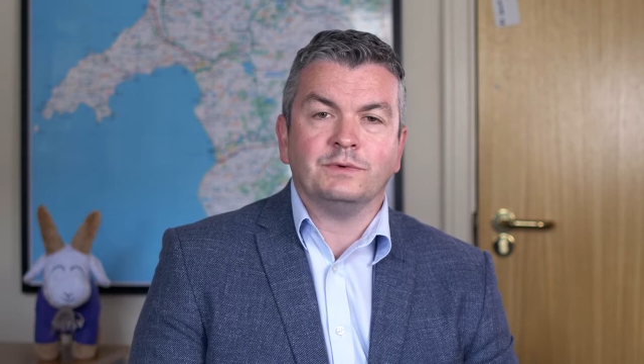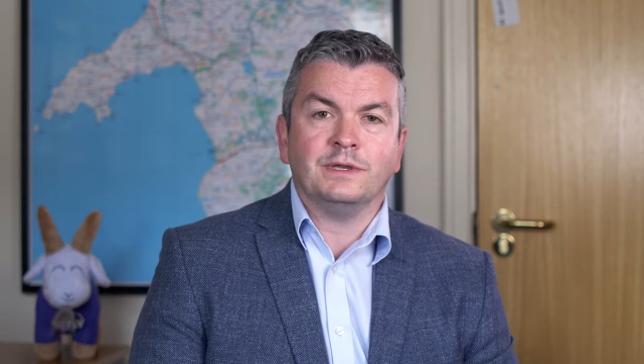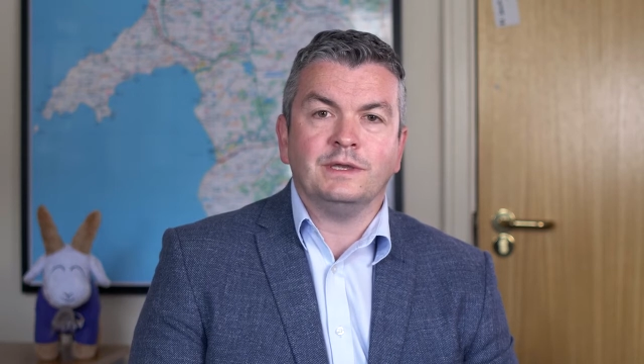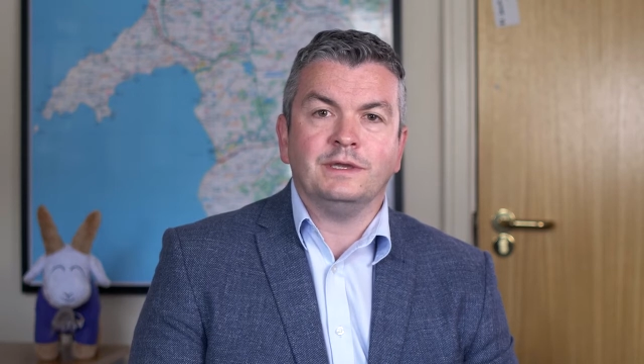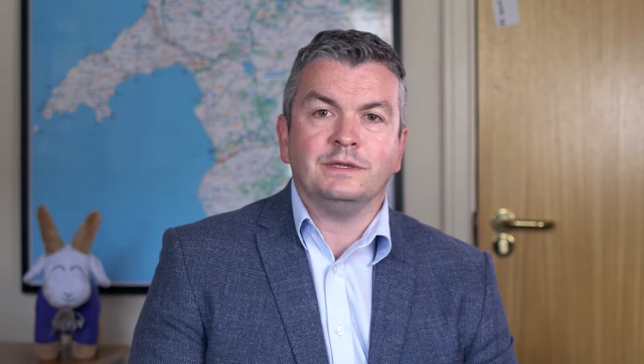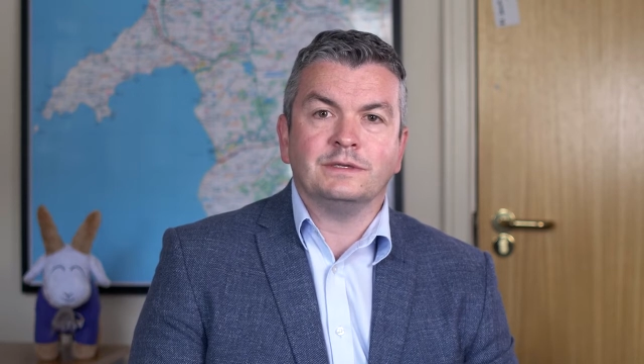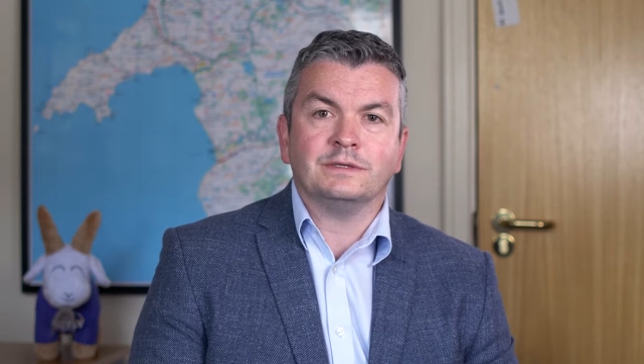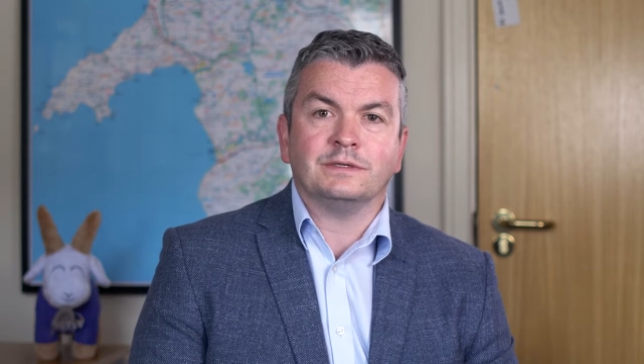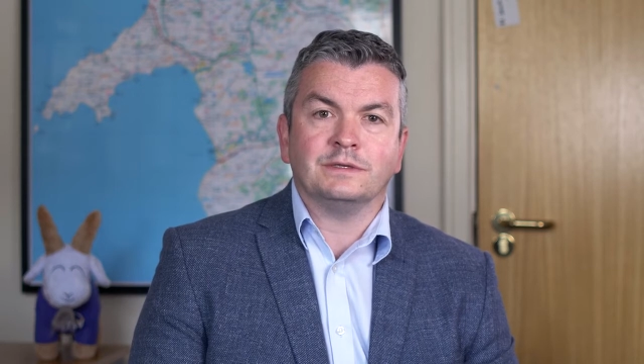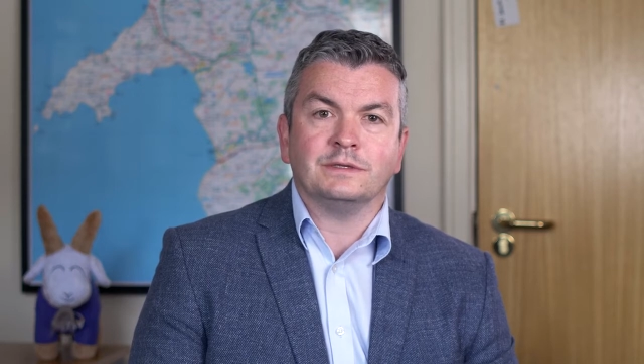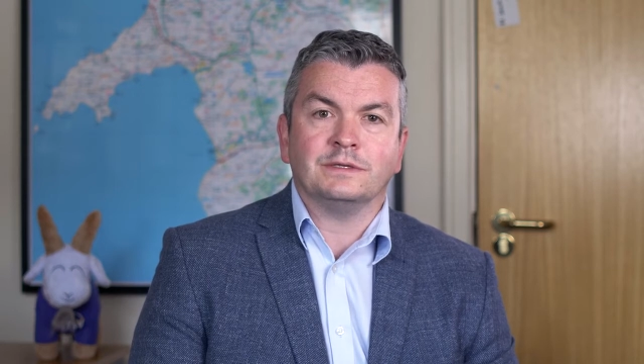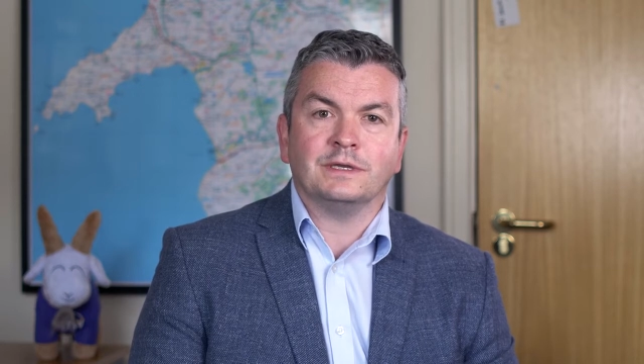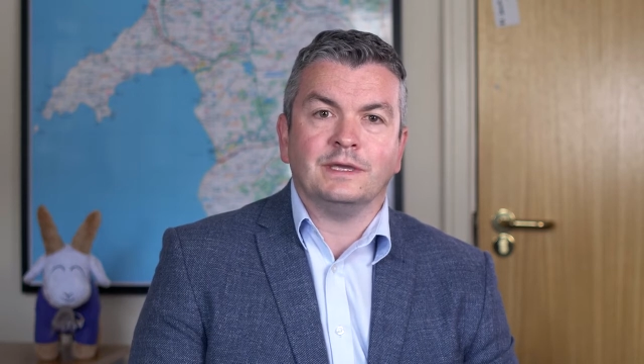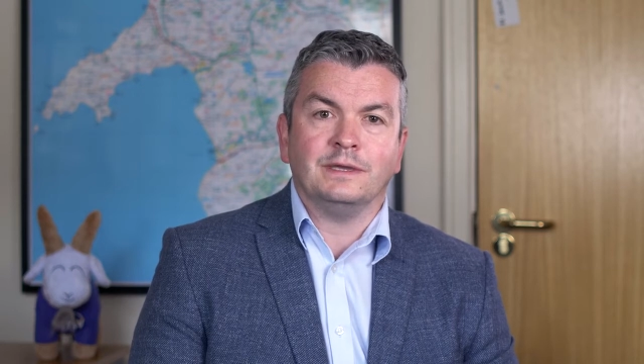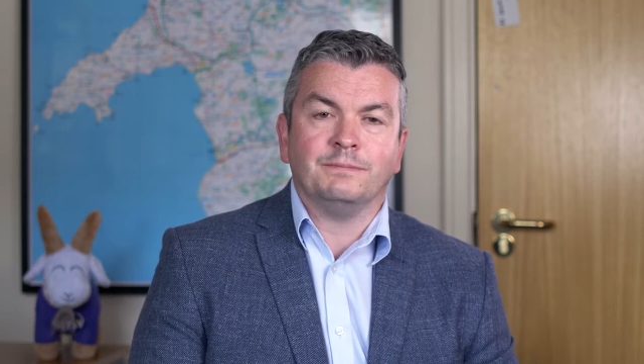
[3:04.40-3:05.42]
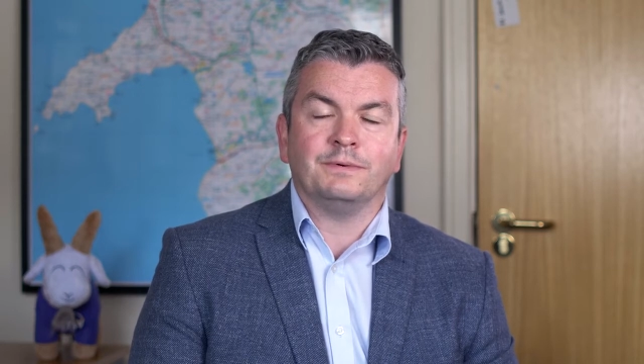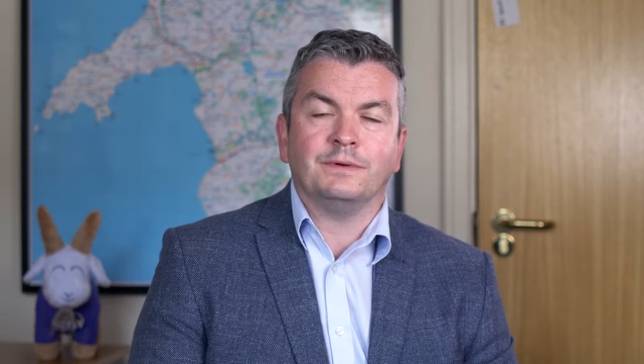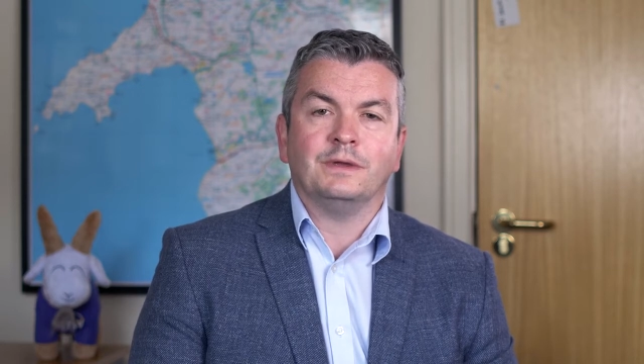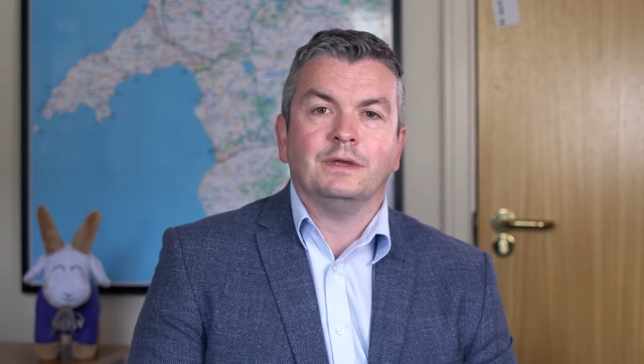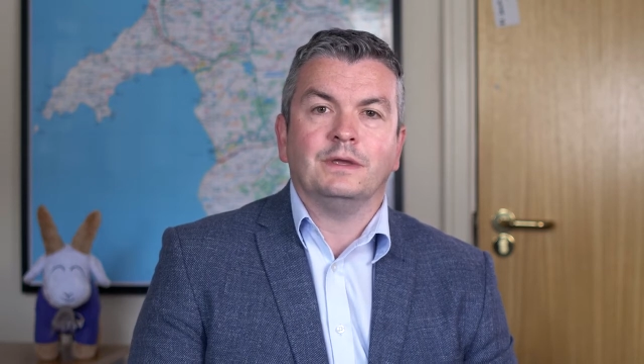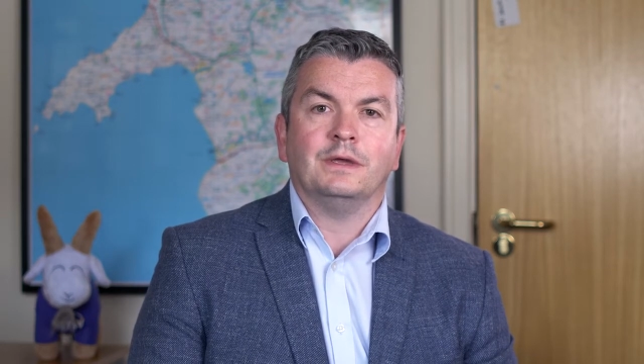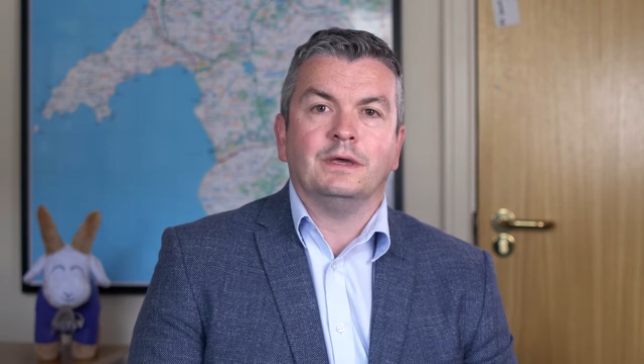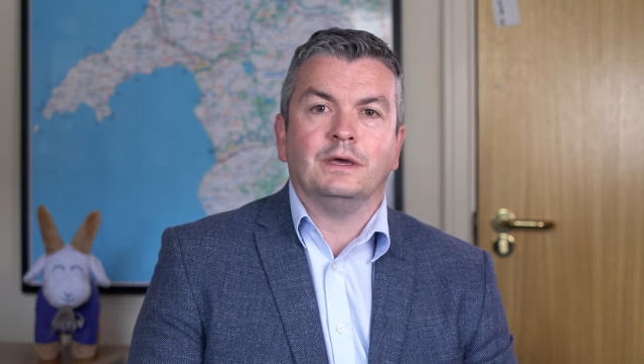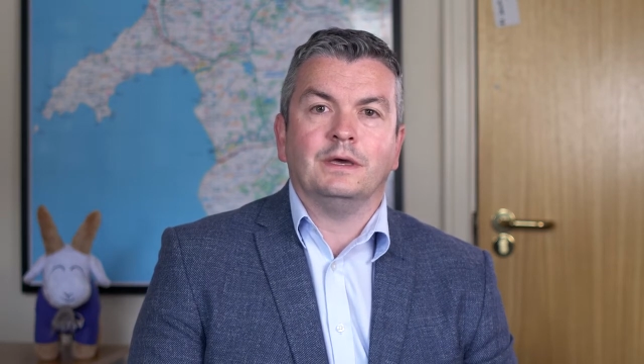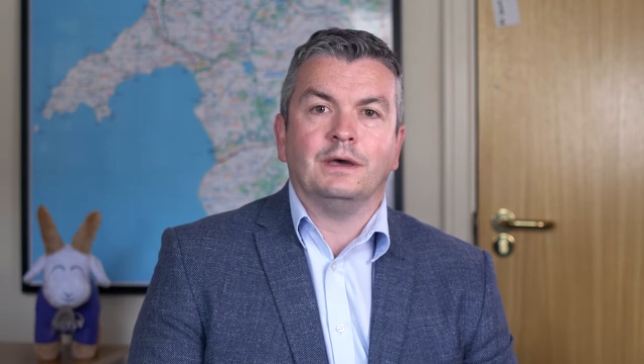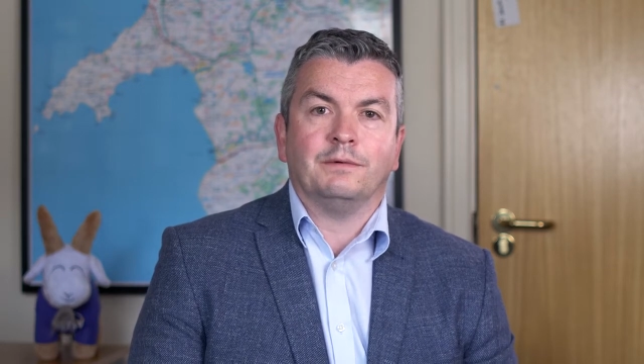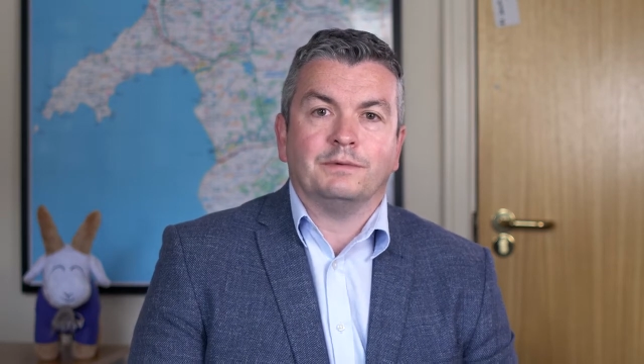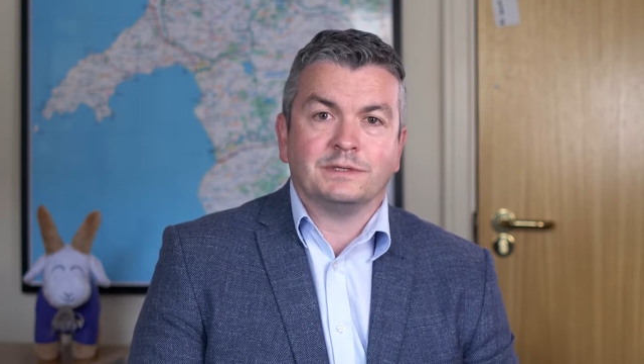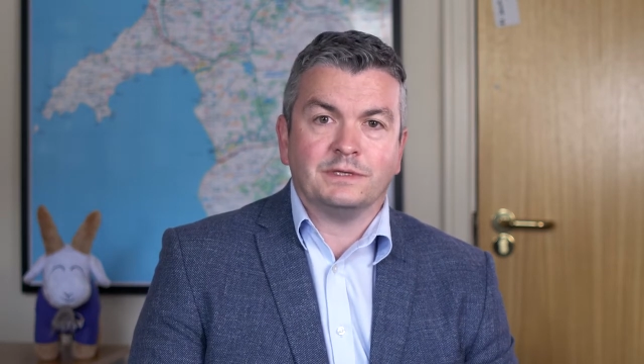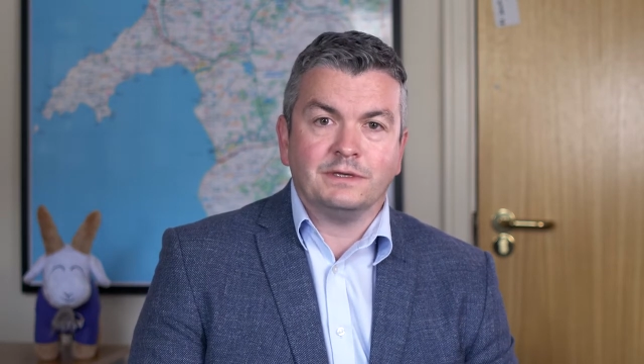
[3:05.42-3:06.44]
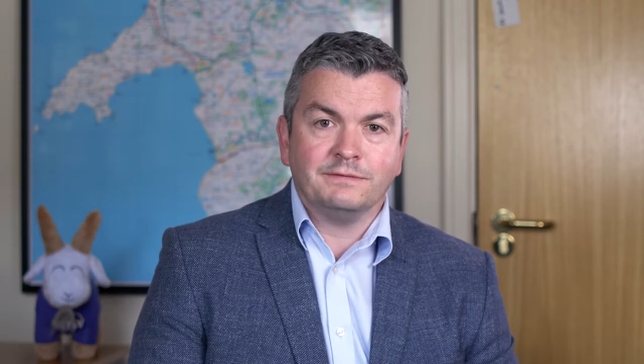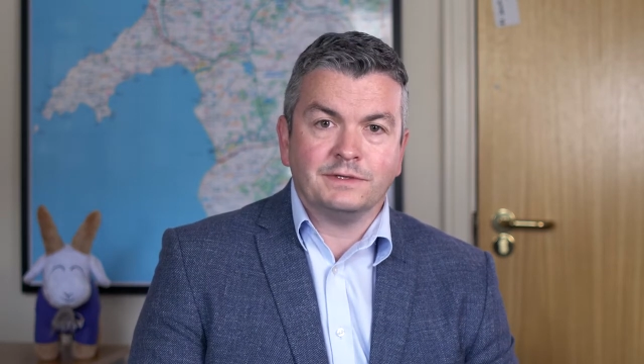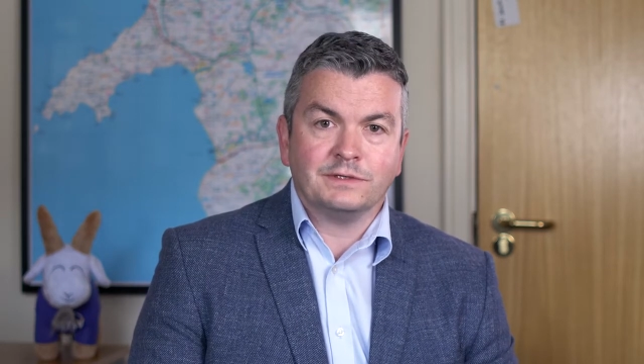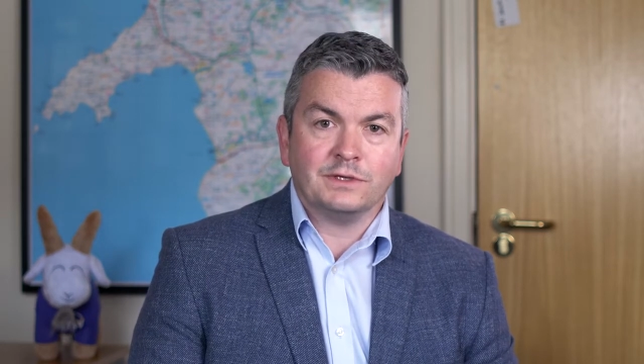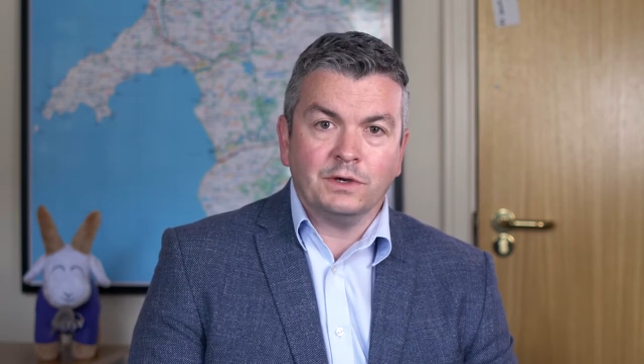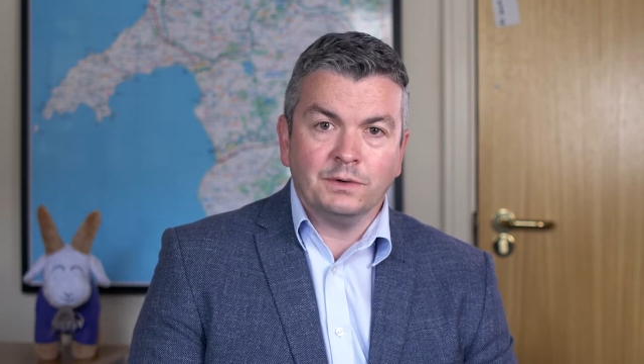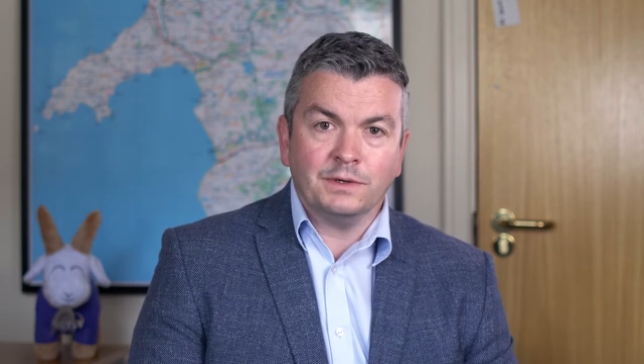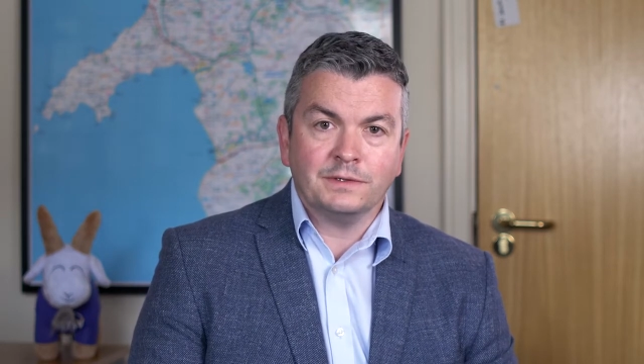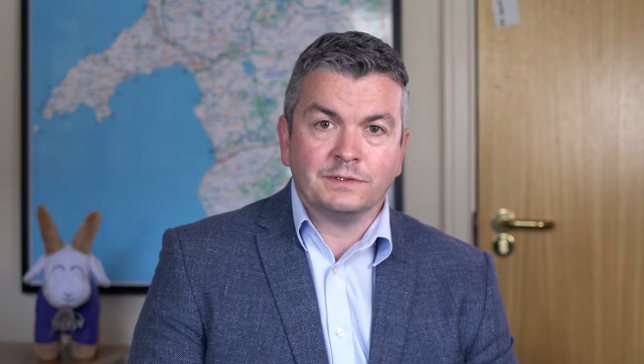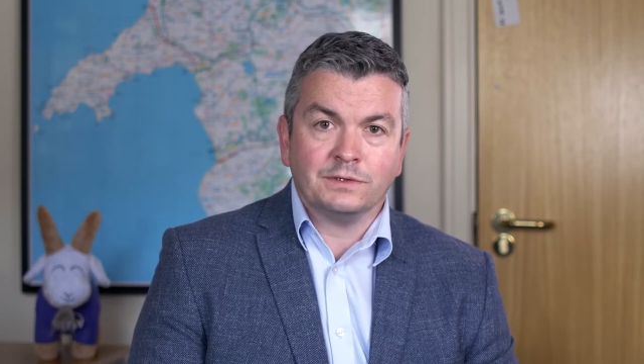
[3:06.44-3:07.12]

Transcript: we need to keep our services going.